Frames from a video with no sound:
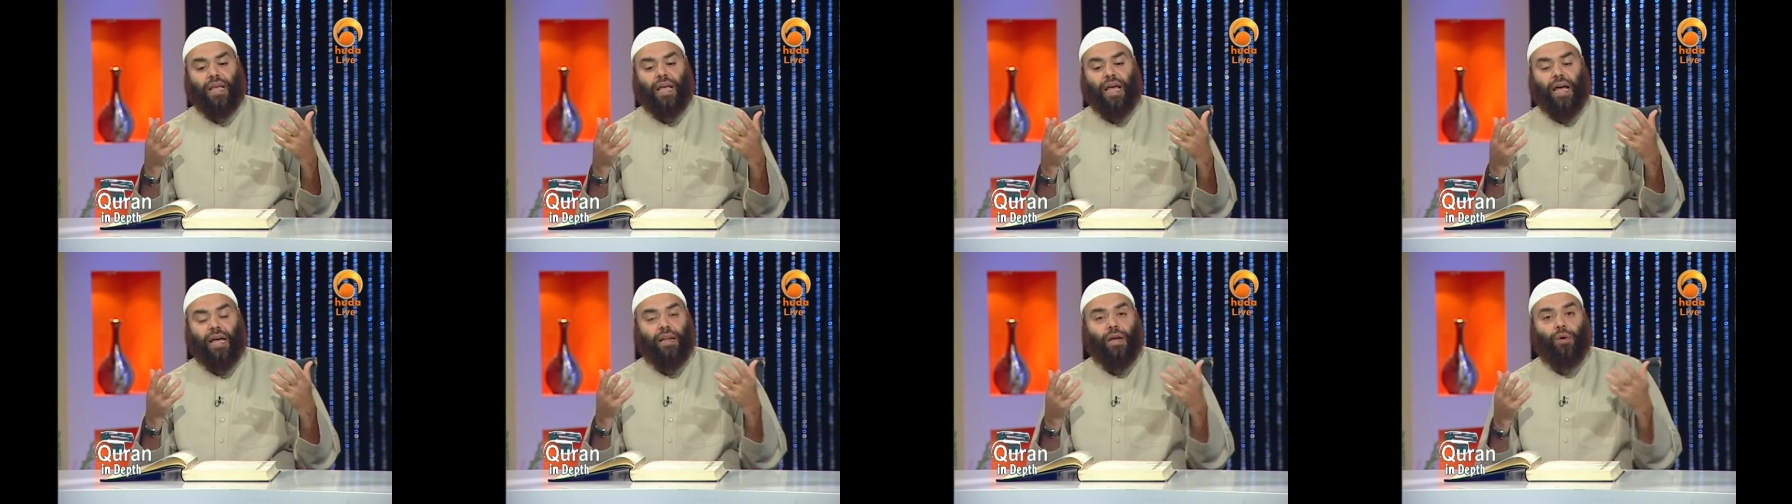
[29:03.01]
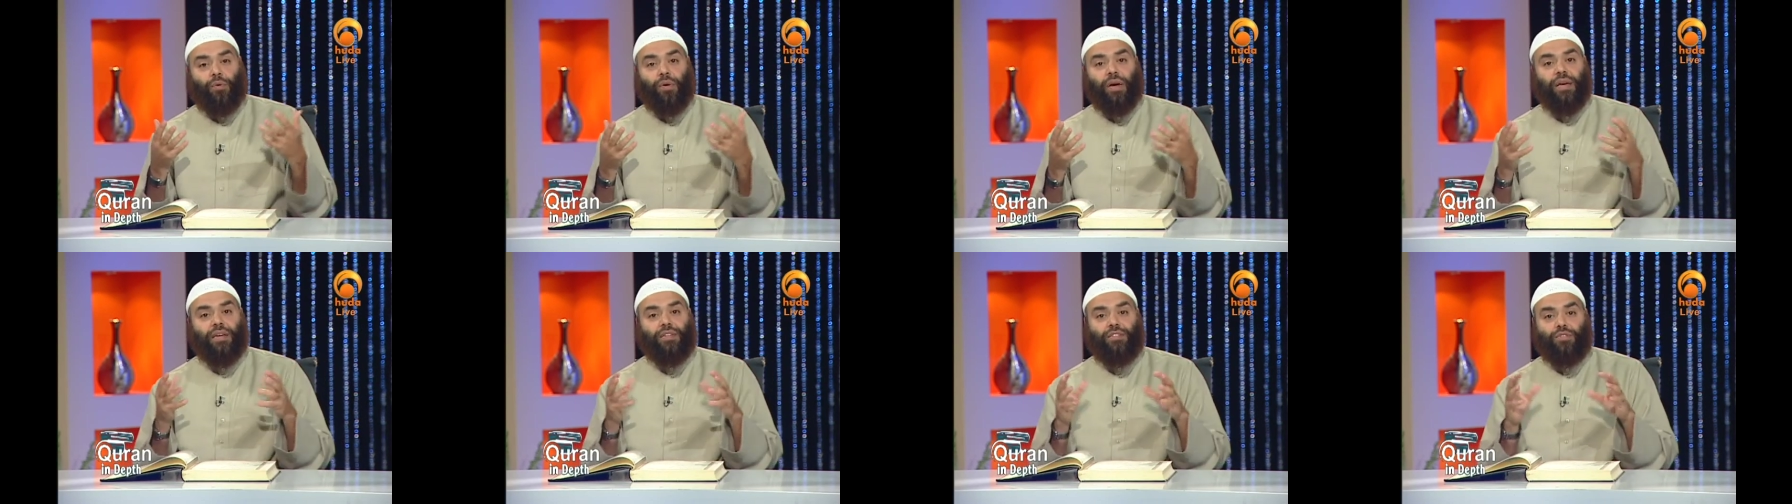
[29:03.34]
and
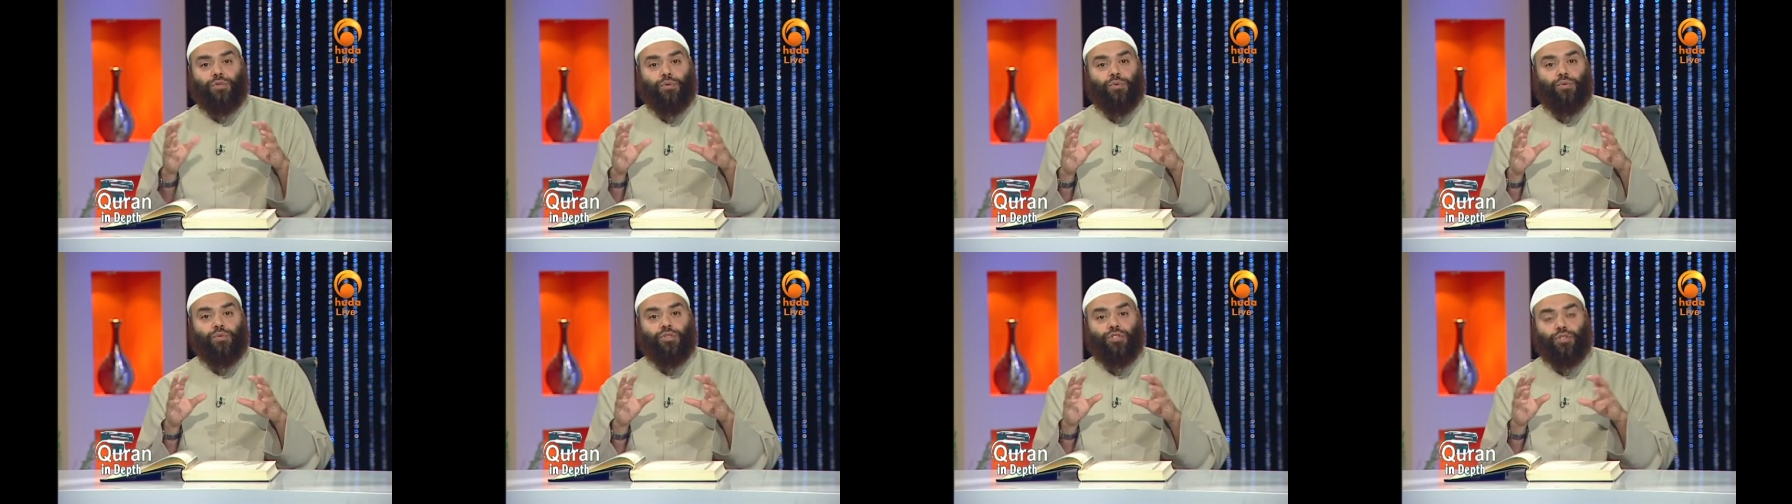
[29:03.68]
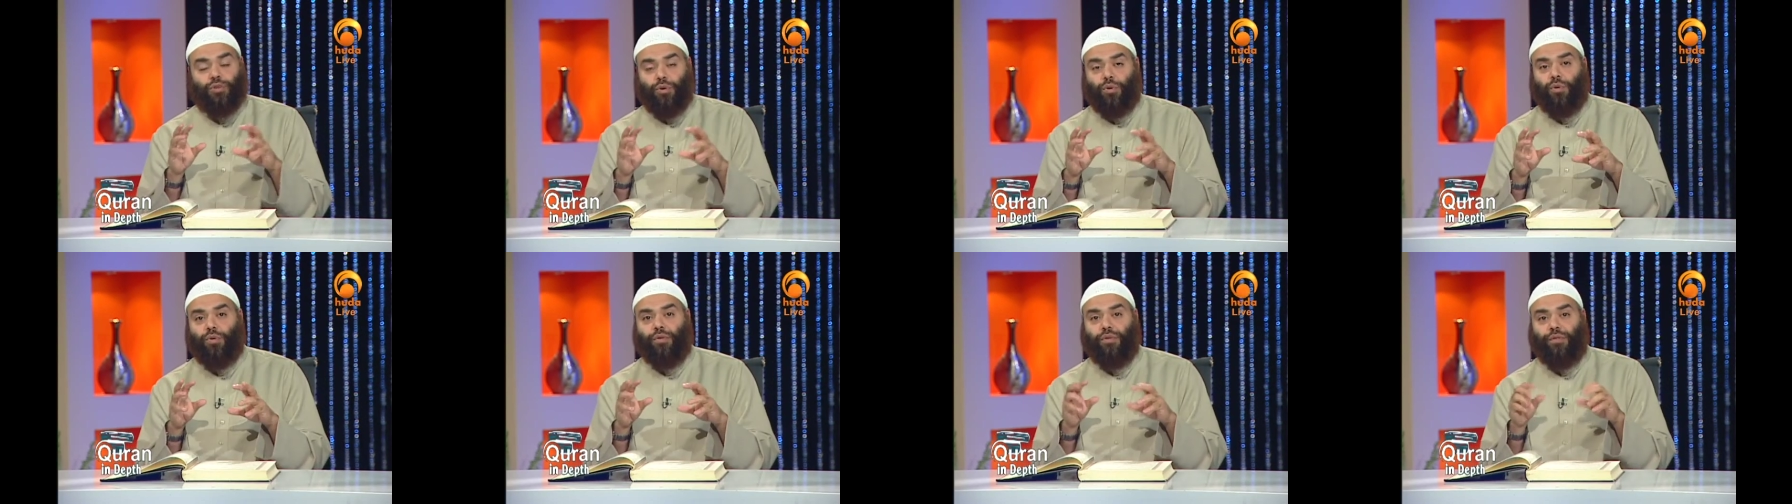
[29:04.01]
a way to
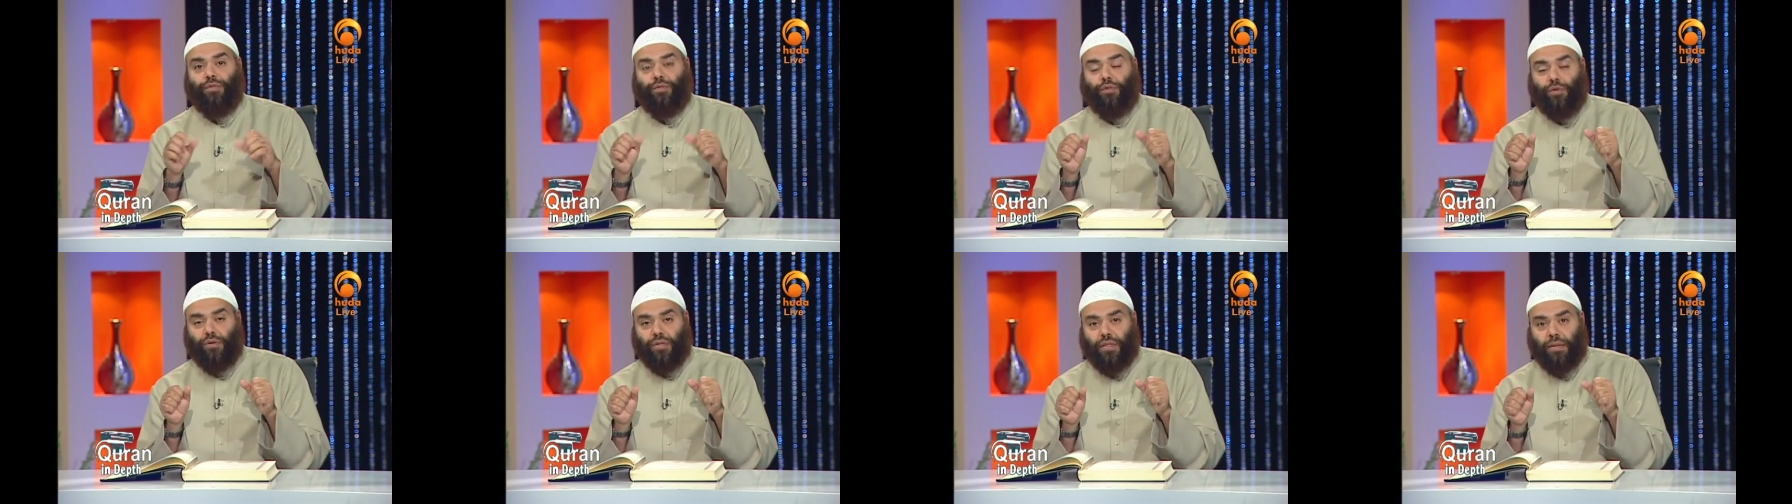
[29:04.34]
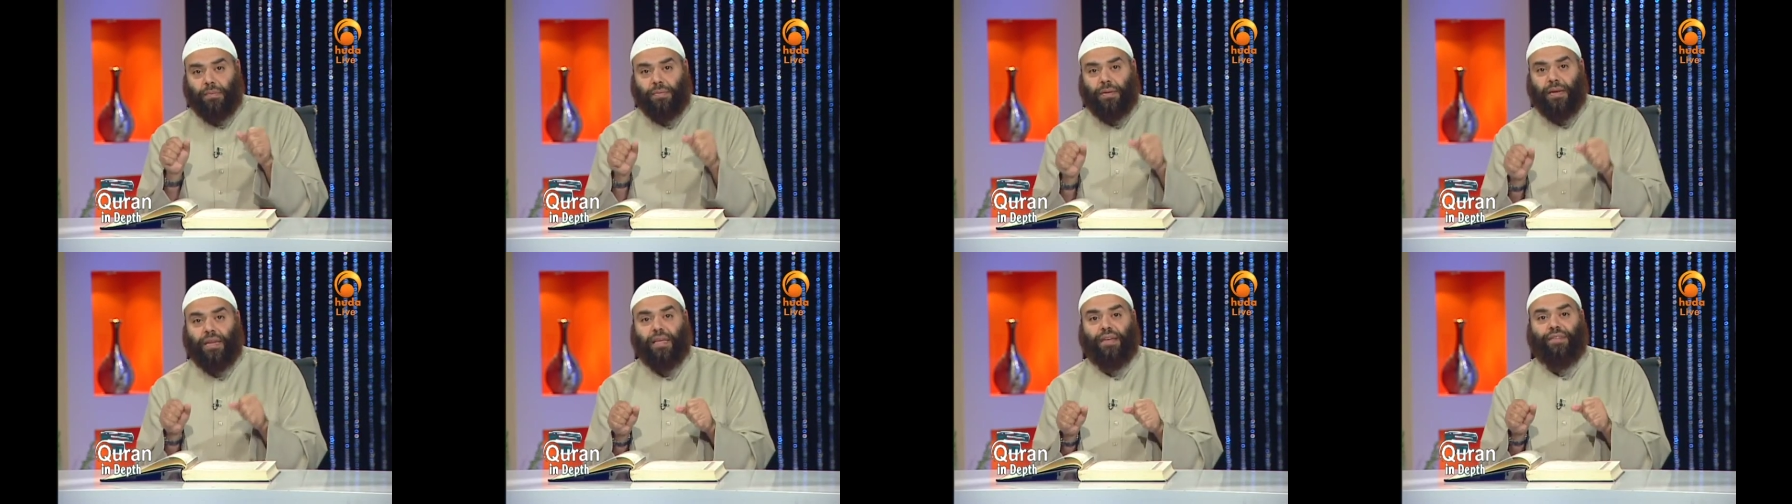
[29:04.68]
show for
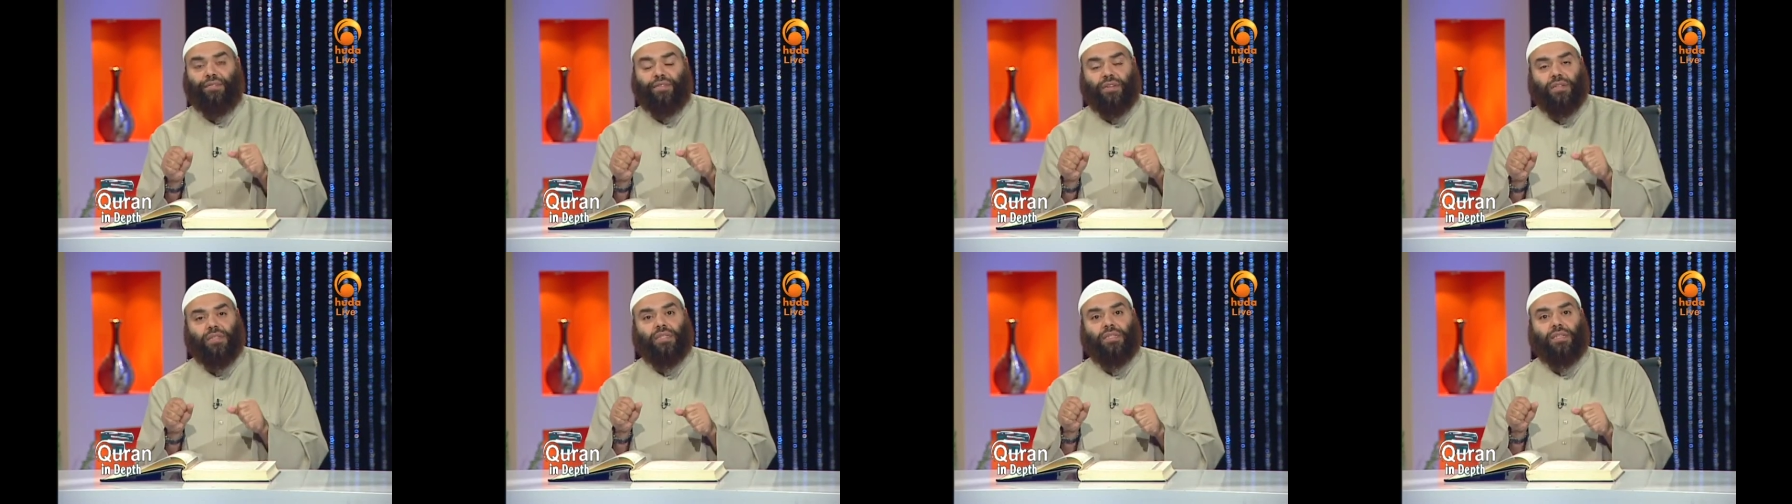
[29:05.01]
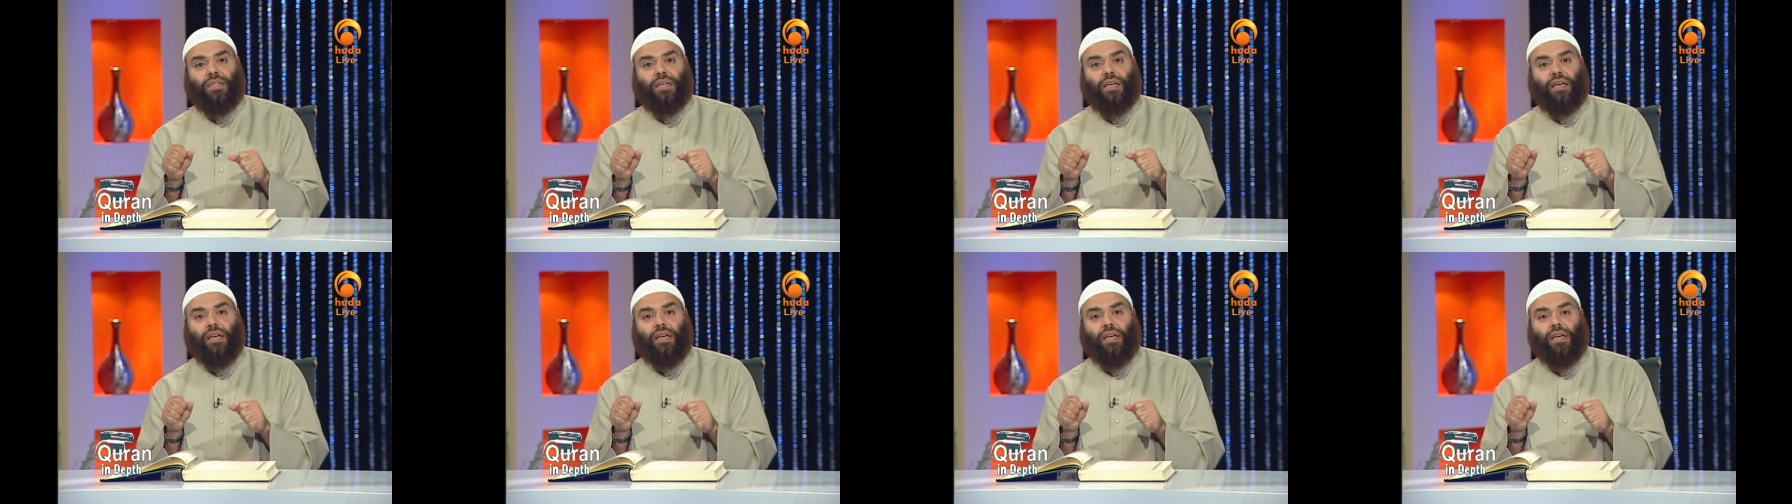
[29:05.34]
the believers